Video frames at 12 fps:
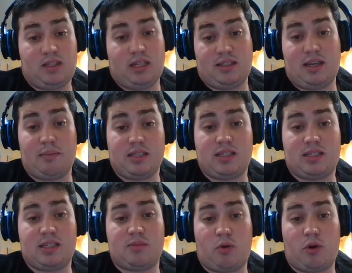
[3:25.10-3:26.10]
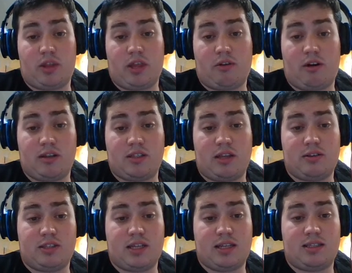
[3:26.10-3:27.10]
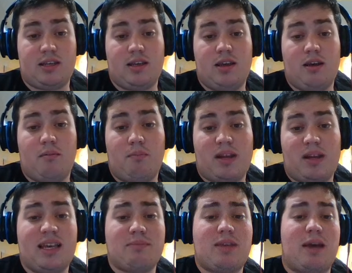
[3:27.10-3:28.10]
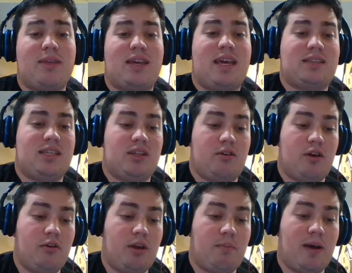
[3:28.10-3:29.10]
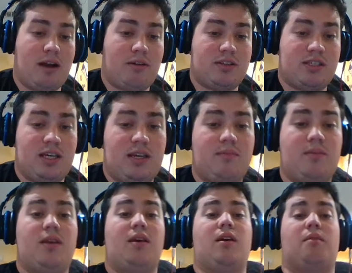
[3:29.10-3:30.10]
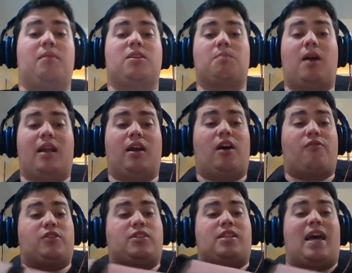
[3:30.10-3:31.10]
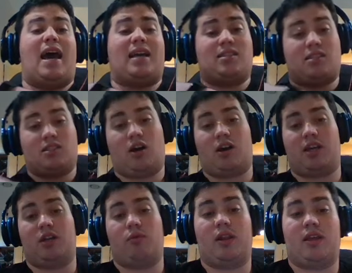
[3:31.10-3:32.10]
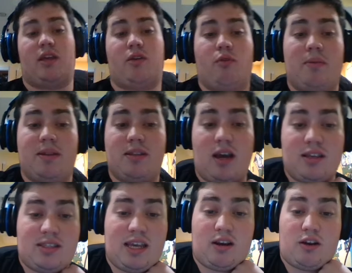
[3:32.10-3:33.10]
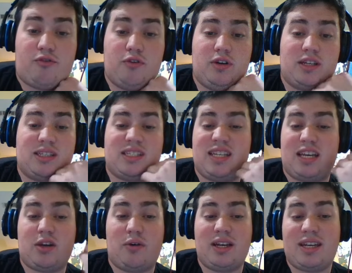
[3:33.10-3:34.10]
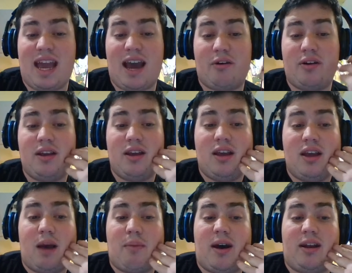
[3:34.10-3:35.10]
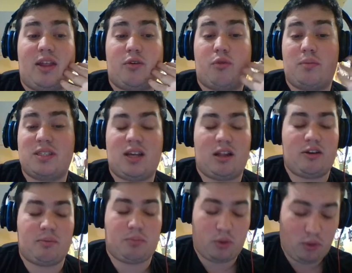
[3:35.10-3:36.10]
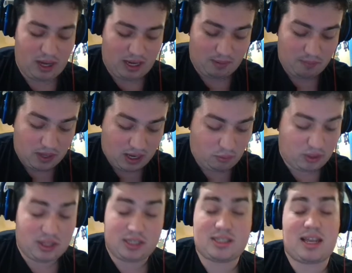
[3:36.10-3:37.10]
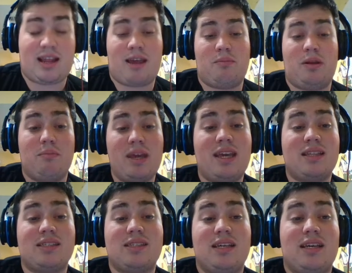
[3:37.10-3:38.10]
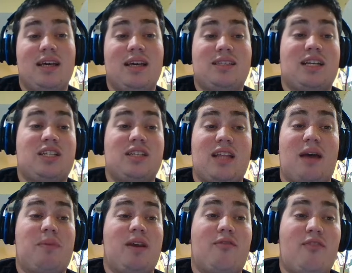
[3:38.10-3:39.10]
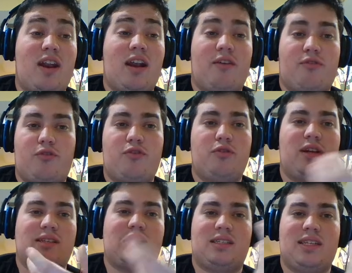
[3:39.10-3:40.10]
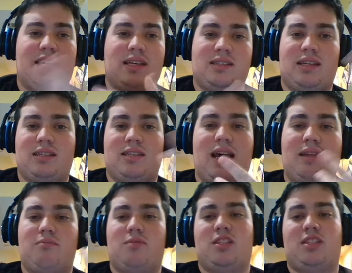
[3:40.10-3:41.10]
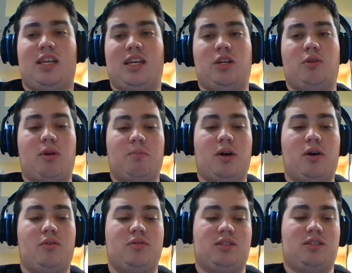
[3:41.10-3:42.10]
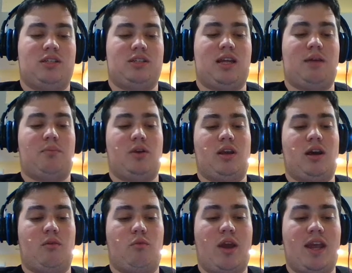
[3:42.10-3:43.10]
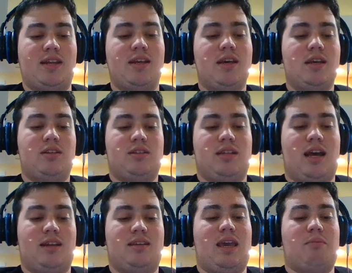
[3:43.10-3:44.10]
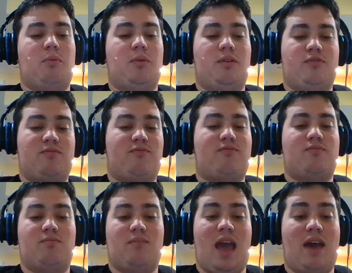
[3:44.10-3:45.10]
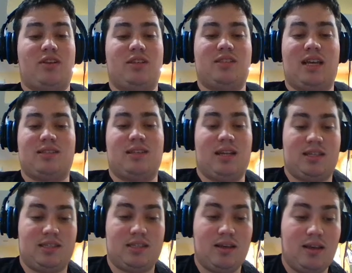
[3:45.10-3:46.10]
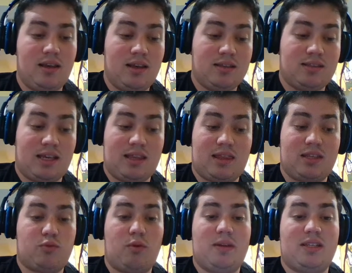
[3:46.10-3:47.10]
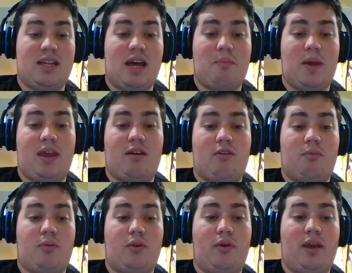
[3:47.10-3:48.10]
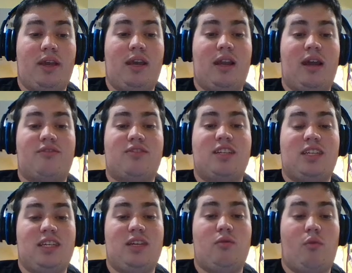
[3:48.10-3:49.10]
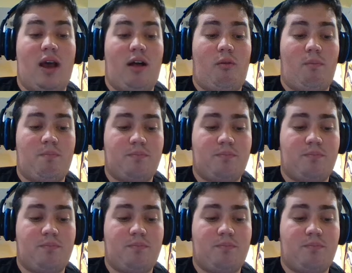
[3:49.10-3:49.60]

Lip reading: In some instances, more than there are in southern states. But at the same time, they can't see their own hypocrisy. Miss Maudie offers sass, talking to one of the other women, saying her food doesn't stick going down, about another woman's colored employee. And what this statement means is that she's not being fed enough. Her food doesn't stick, as in it's not sticking to her bones. She's not putting on weight. She's not capable of having sustenance. Saying that this woman is not paying her employee enough to eat well.